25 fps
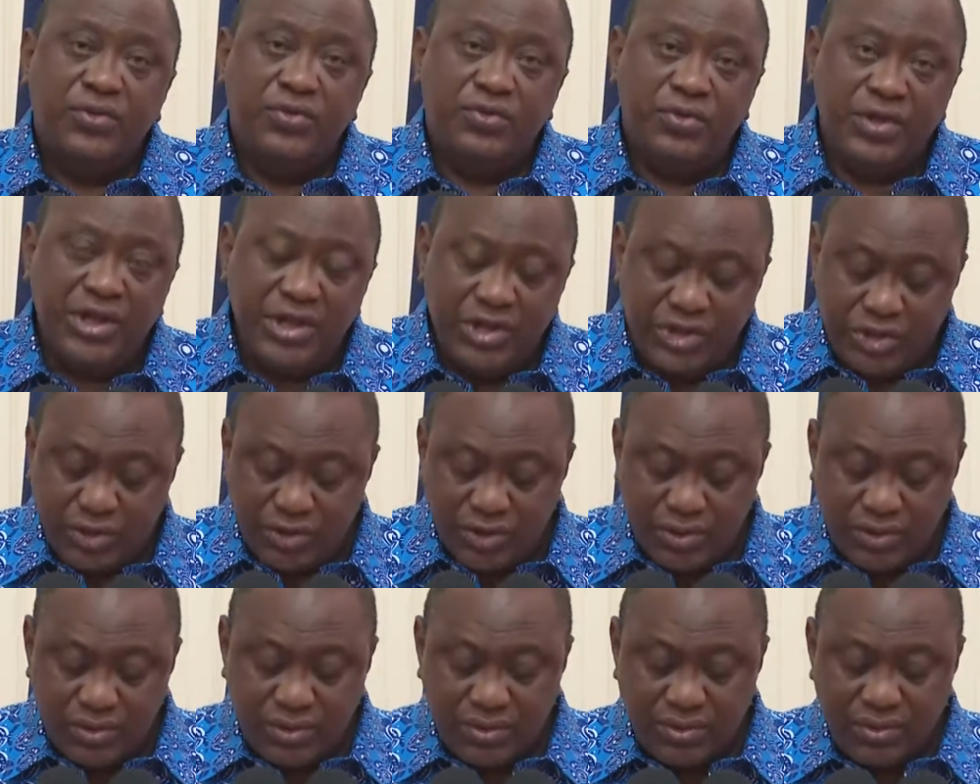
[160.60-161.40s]

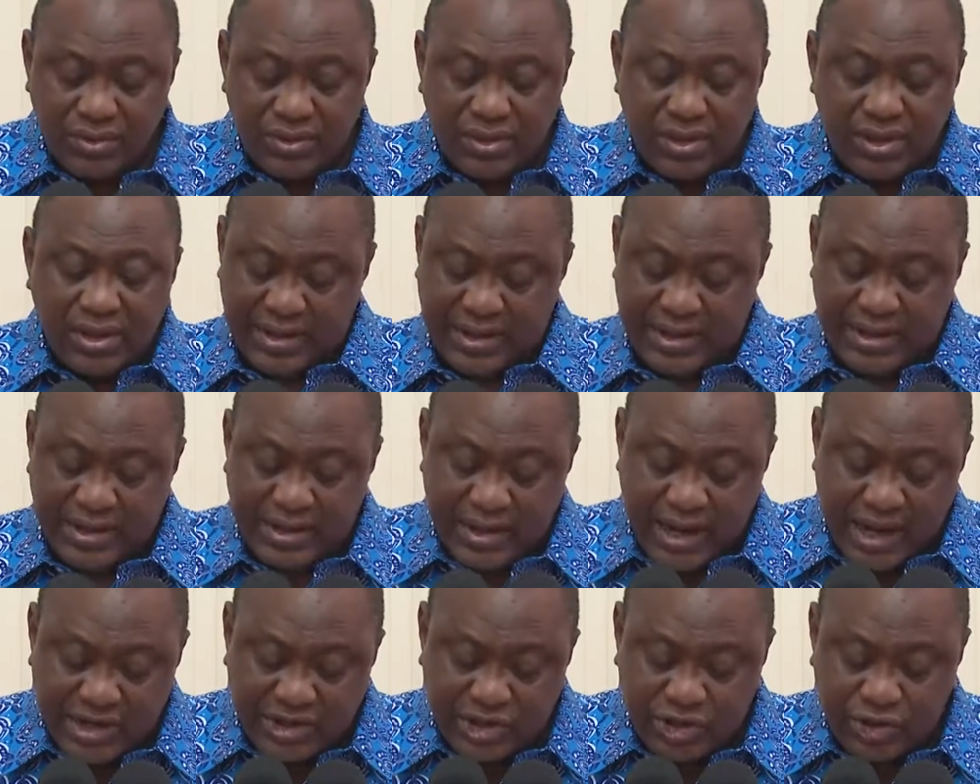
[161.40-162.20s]
regional,
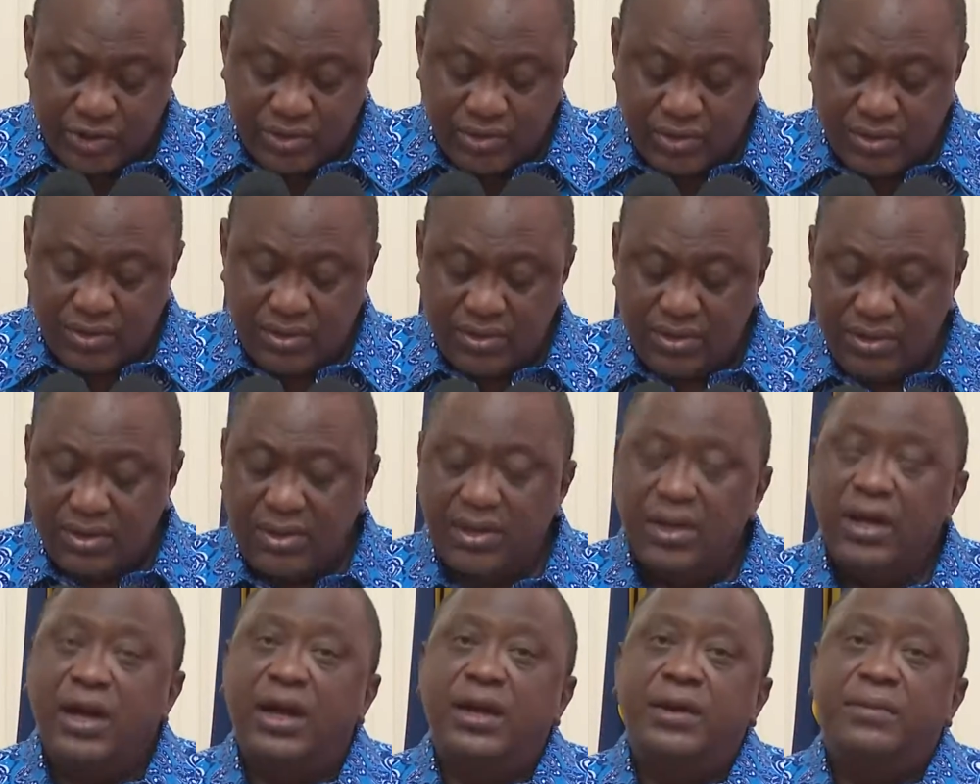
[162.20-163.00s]
national,
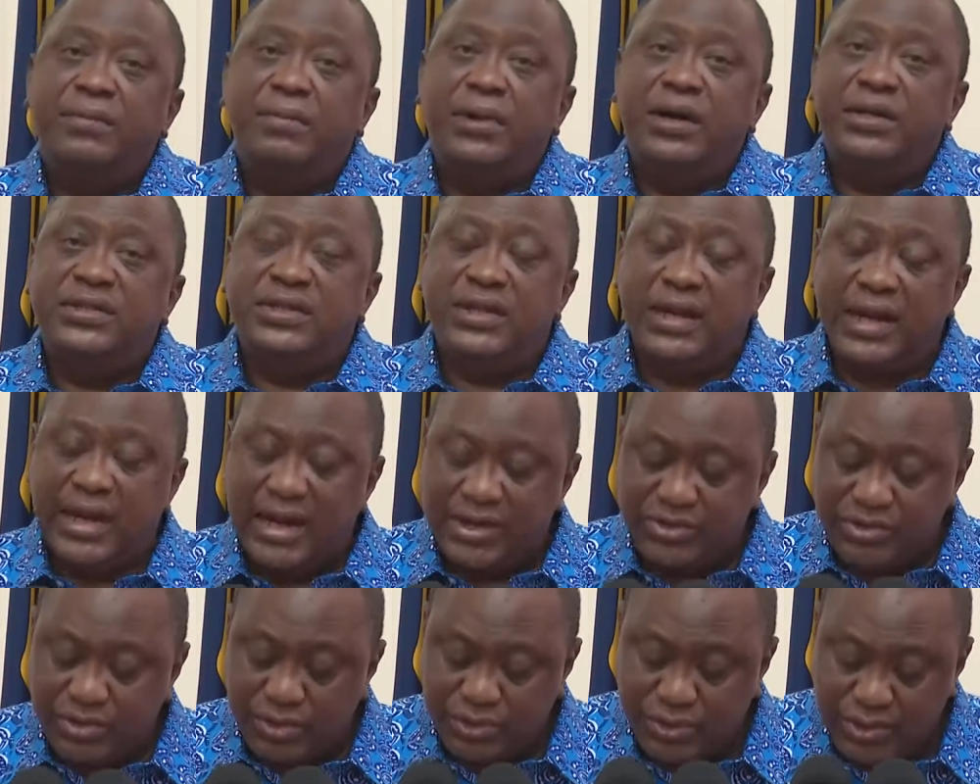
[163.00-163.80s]
and
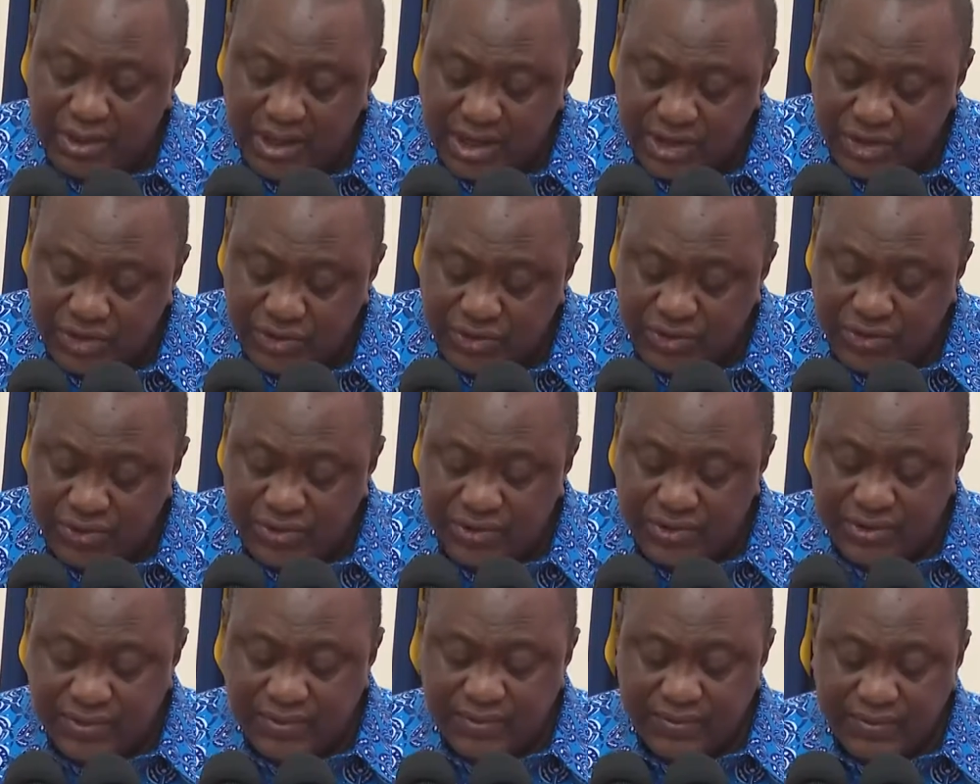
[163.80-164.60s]
multilateral
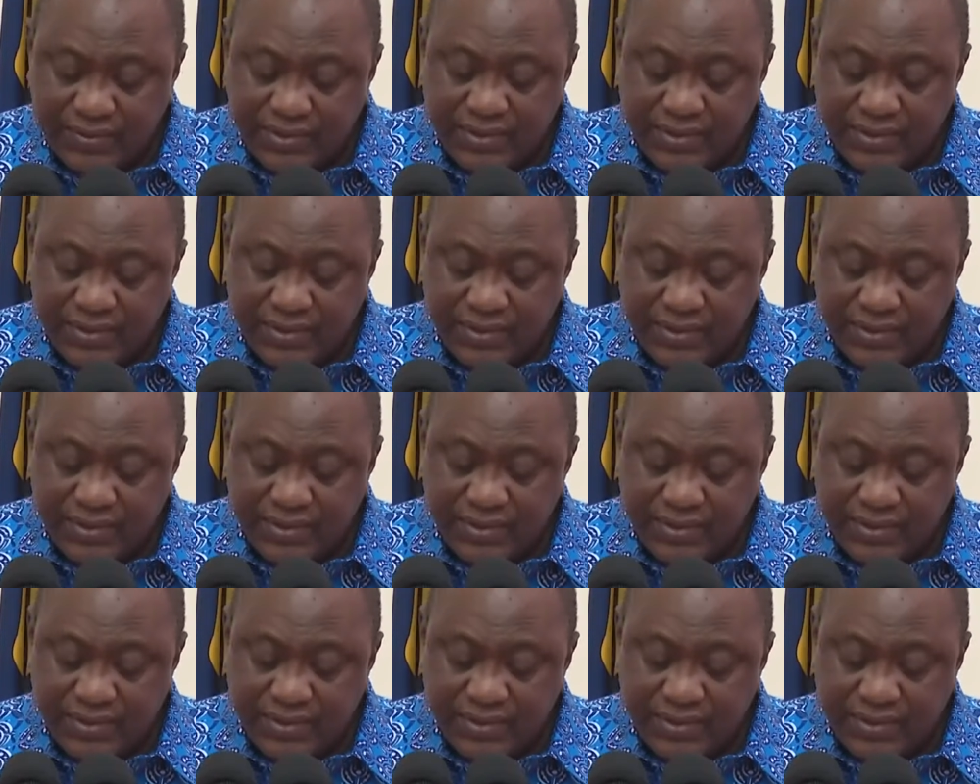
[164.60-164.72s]
relations.